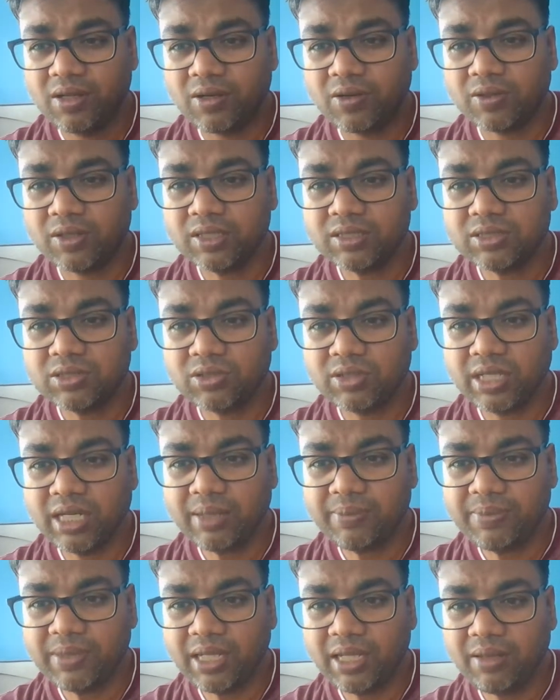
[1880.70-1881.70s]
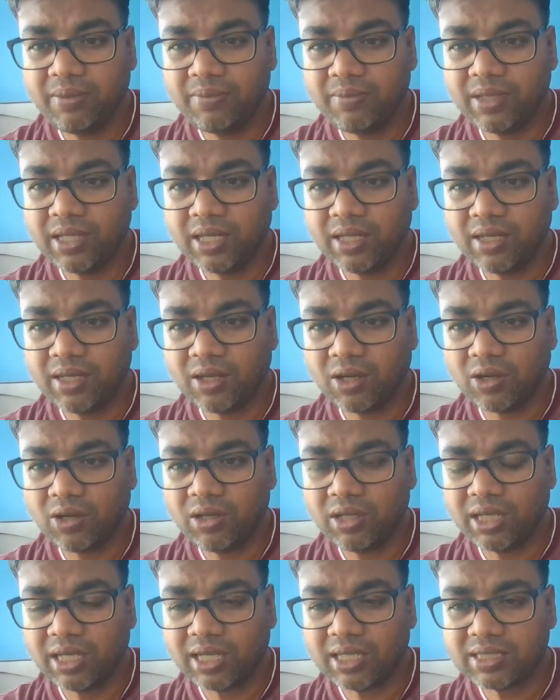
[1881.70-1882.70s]
Okay. So dev team done
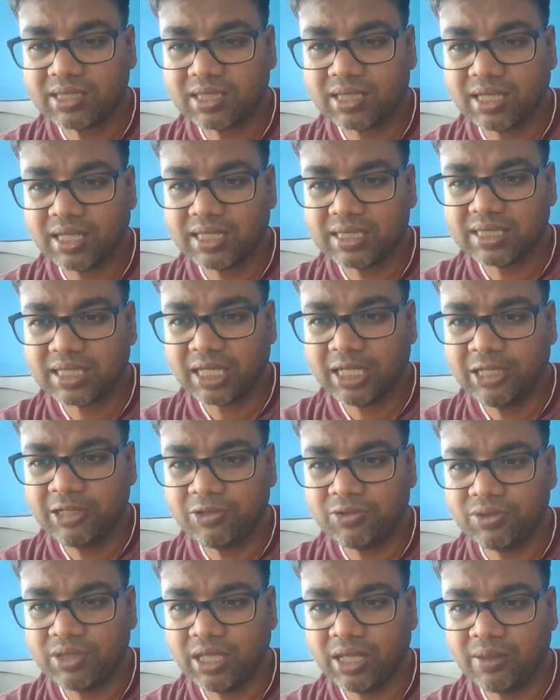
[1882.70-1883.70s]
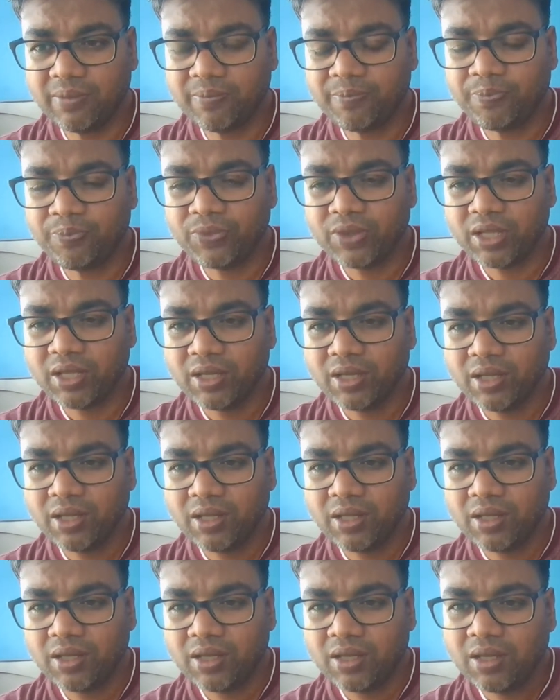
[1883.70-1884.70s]
all tasks assigned to them.
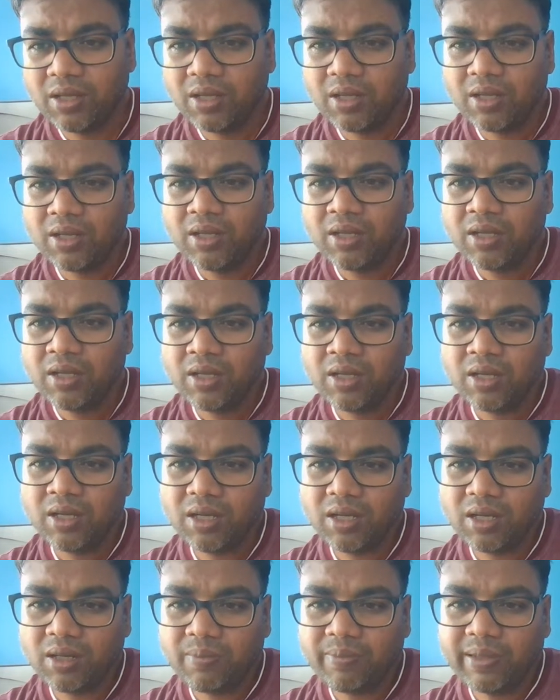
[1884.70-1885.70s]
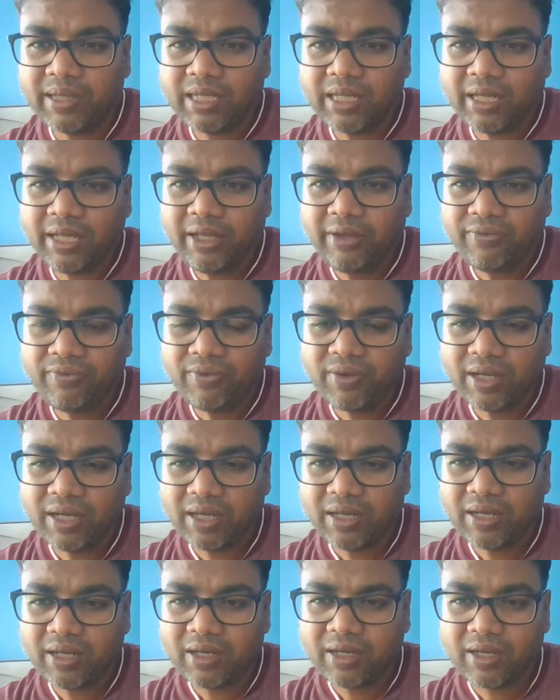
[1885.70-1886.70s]
But if
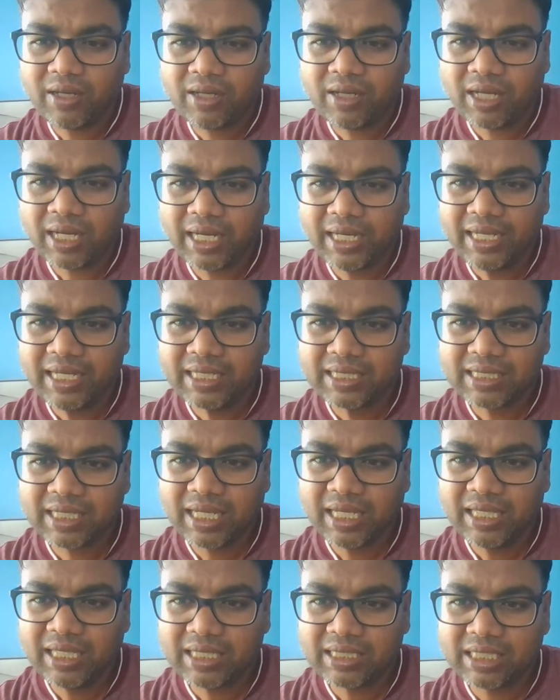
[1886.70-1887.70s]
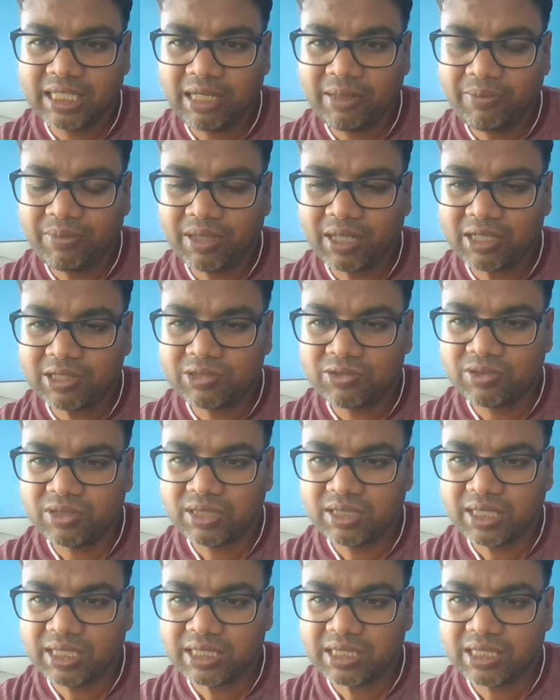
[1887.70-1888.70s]
I assign the same task to the
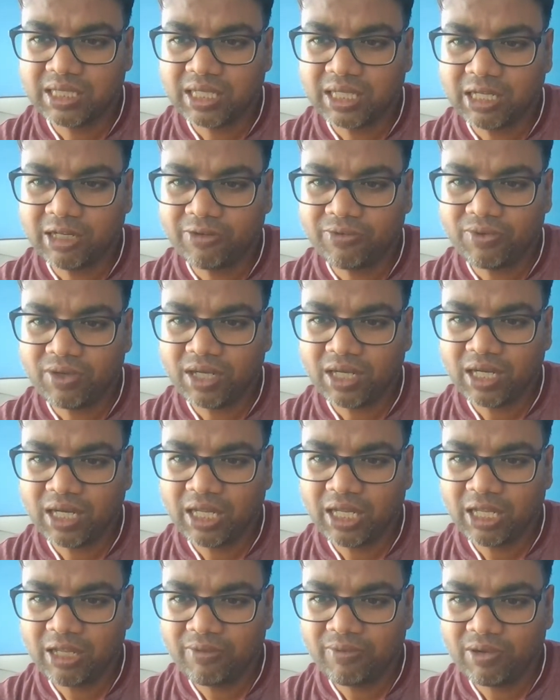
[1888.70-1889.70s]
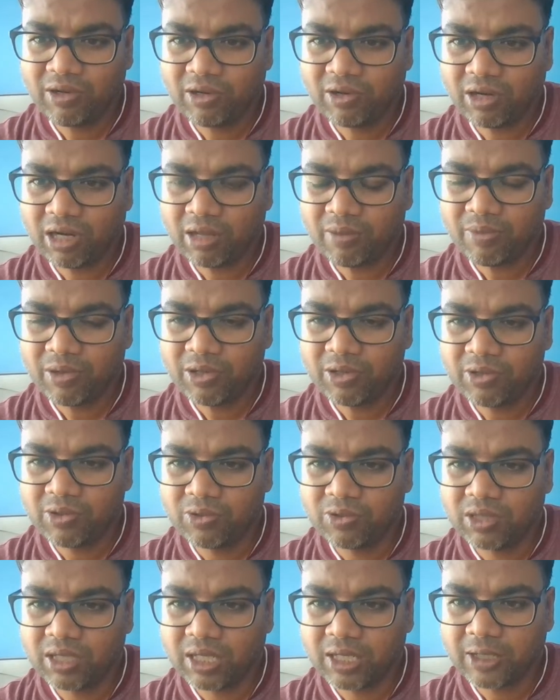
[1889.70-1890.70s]
test, then definitely he will not able to
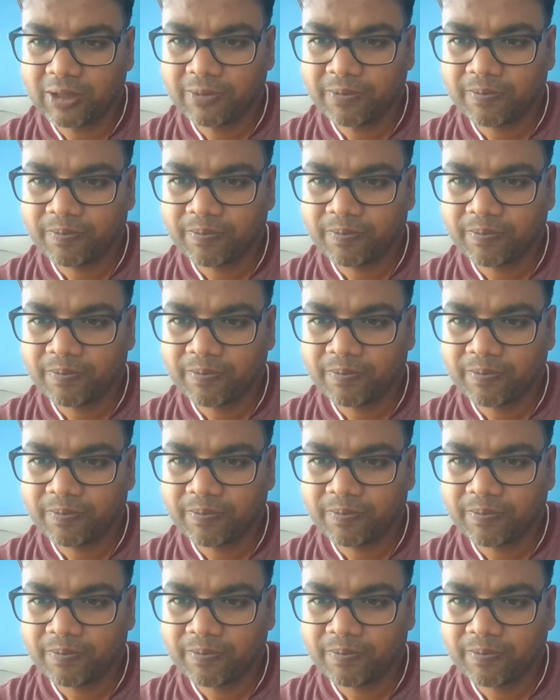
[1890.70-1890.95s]
do that.